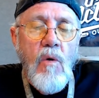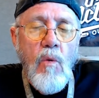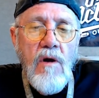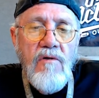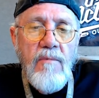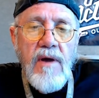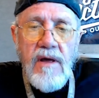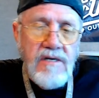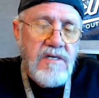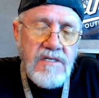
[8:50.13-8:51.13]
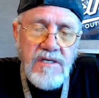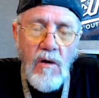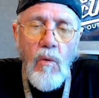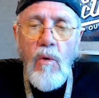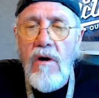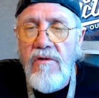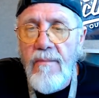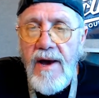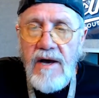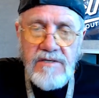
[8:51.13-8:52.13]
He still wear the
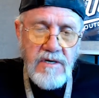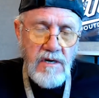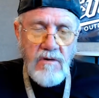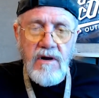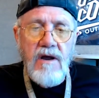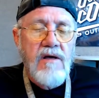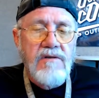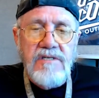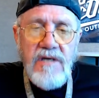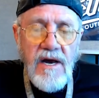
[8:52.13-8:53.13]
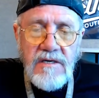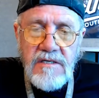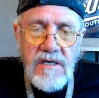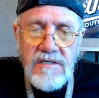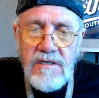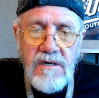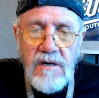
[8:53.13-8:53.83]
mask. Okay, the science doesn't